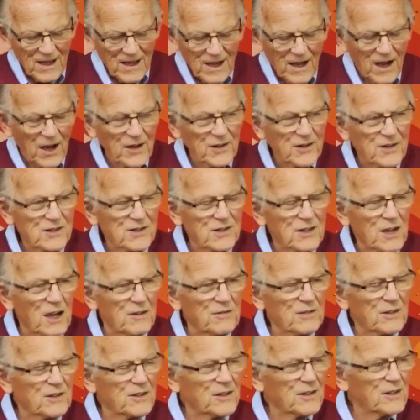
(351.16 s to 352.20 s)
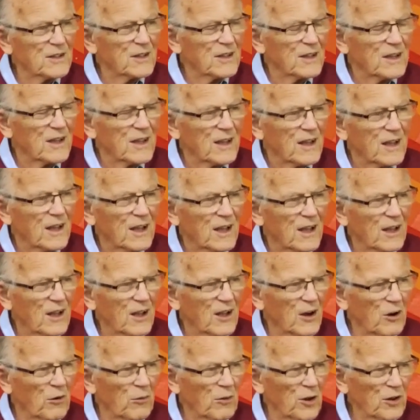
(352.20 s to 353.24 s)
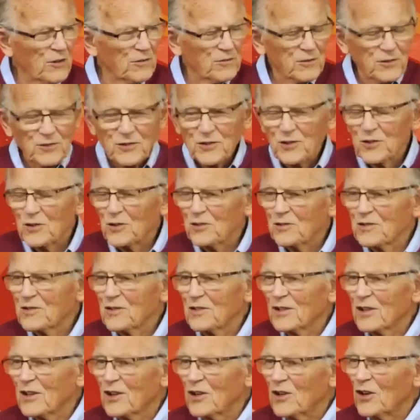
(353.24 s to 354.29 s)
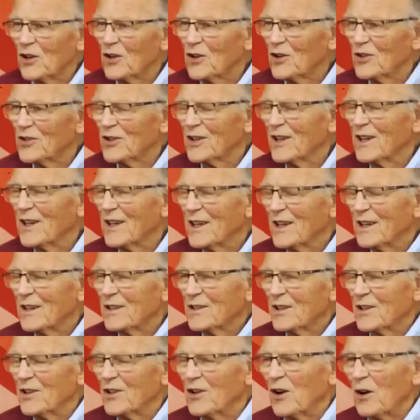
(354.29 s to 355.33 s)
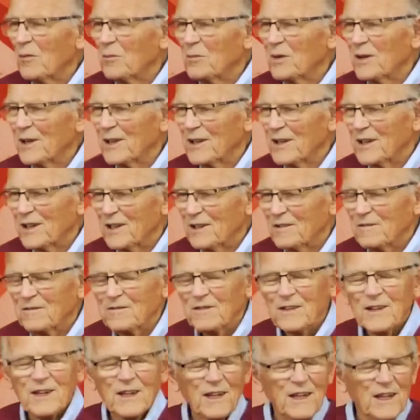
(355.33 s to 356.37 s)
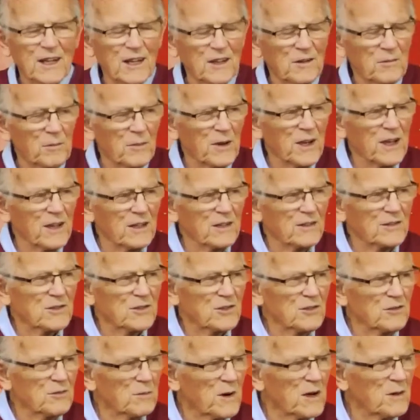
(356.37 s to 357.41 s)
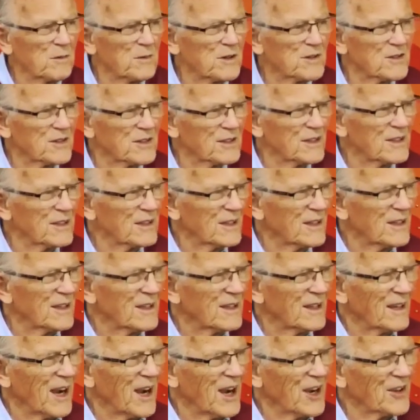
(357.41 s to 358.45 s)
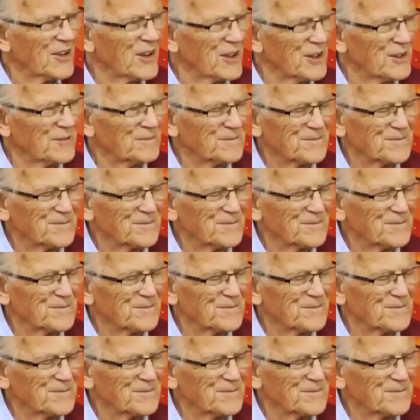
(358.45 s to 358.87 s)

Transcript: I discovered a wonderful news that God did not believe in male supremacy either.